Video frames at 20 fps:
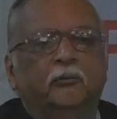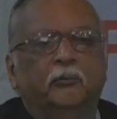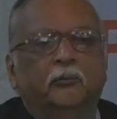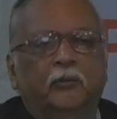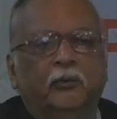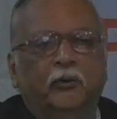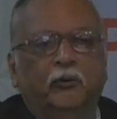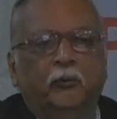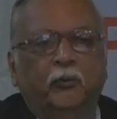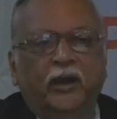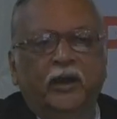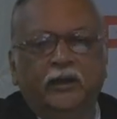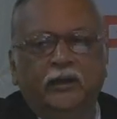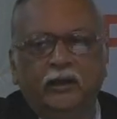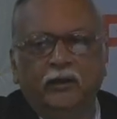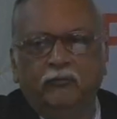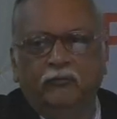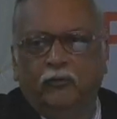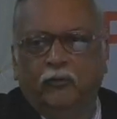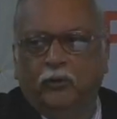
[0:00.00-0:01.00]

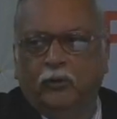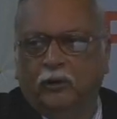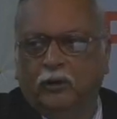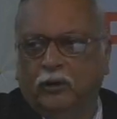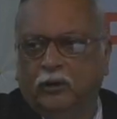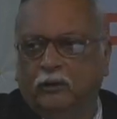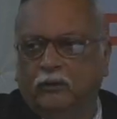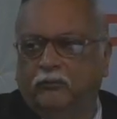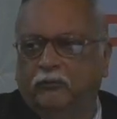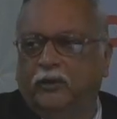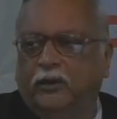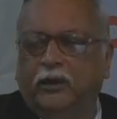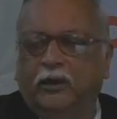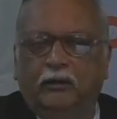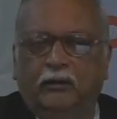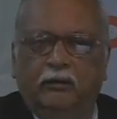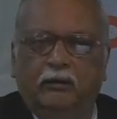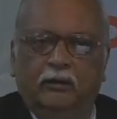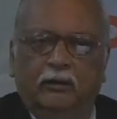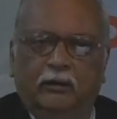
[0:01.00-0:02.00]
waiting for a very
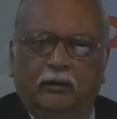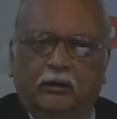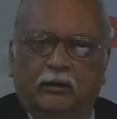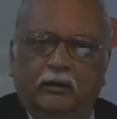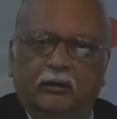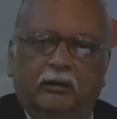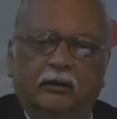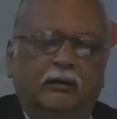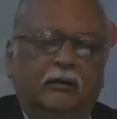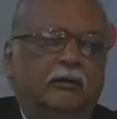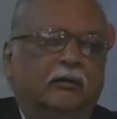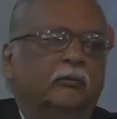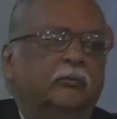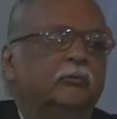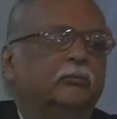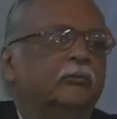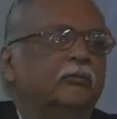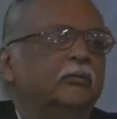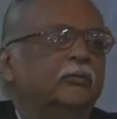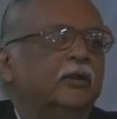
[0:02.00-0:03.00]

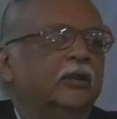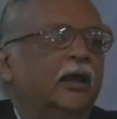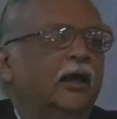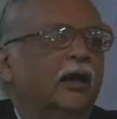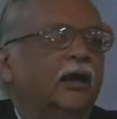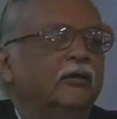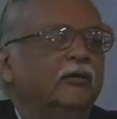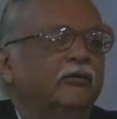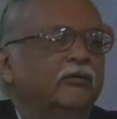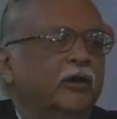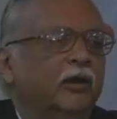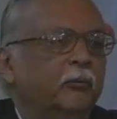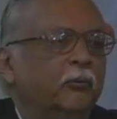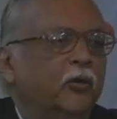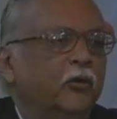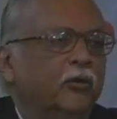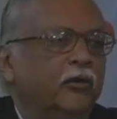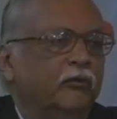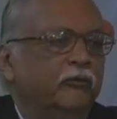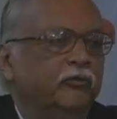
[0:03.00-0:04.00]
large
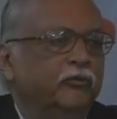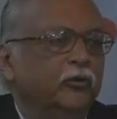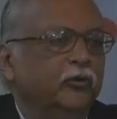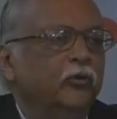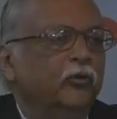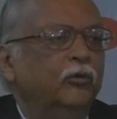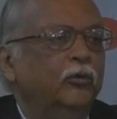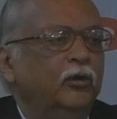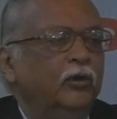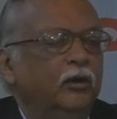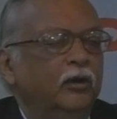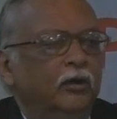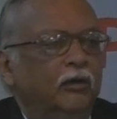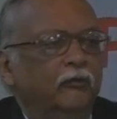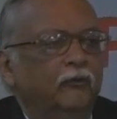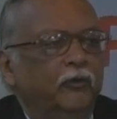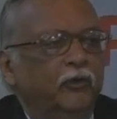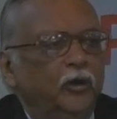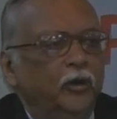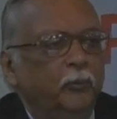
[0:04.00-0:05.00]
amount of. So
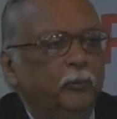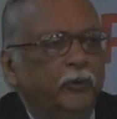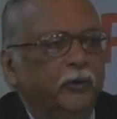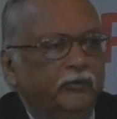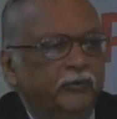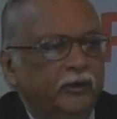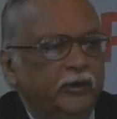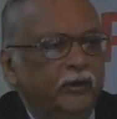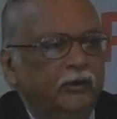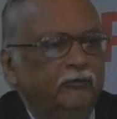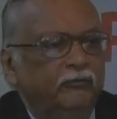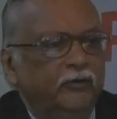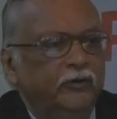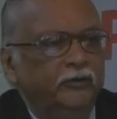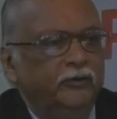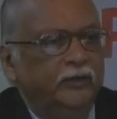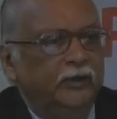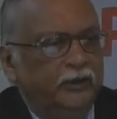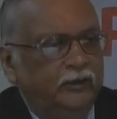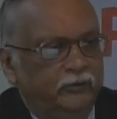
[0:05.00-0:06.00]
when you are presenting first
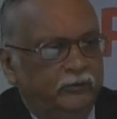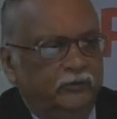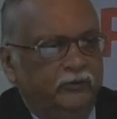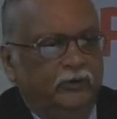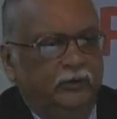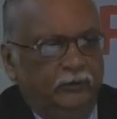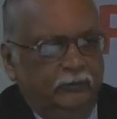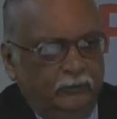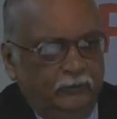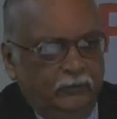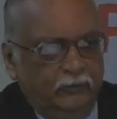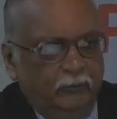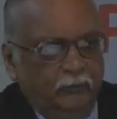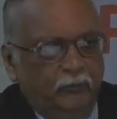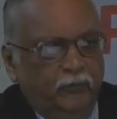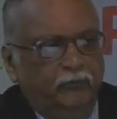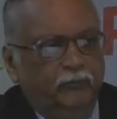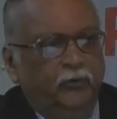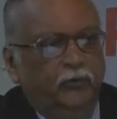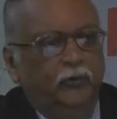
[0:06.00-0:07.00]
the history
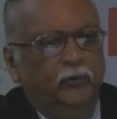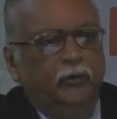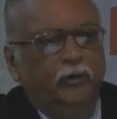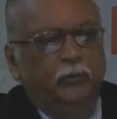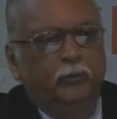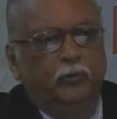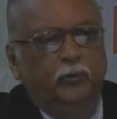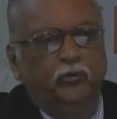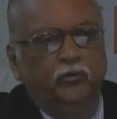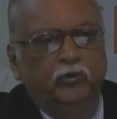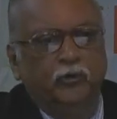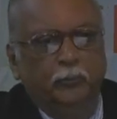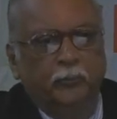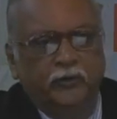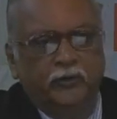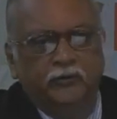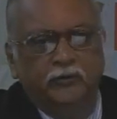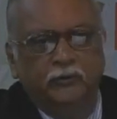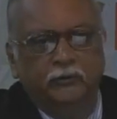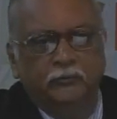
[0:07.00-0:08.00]
before you approach the
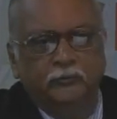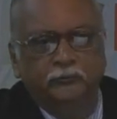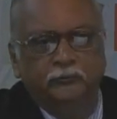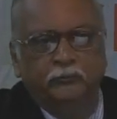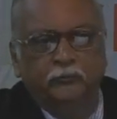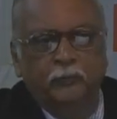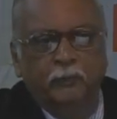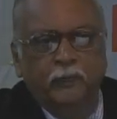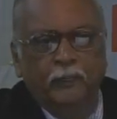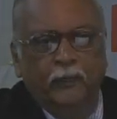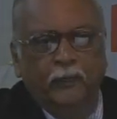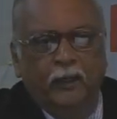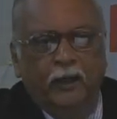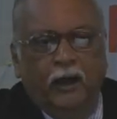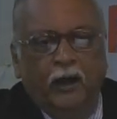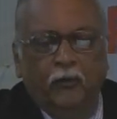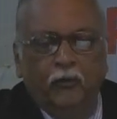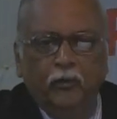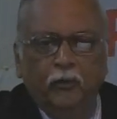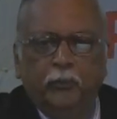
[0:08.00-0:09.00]
patient,
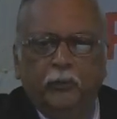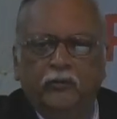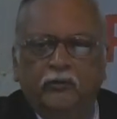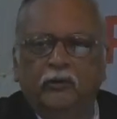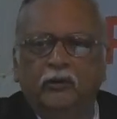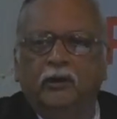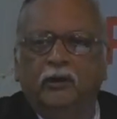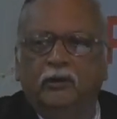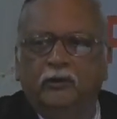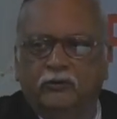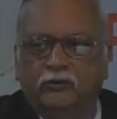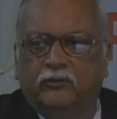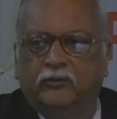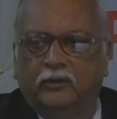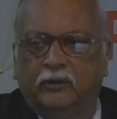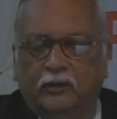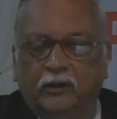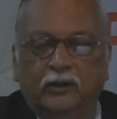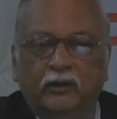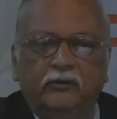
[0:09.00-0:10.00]
how do you present the history?
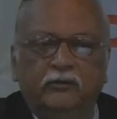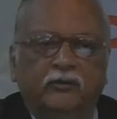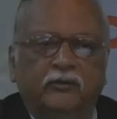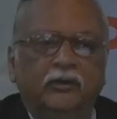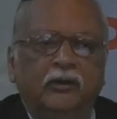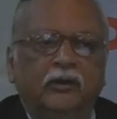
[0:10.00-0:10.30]
The history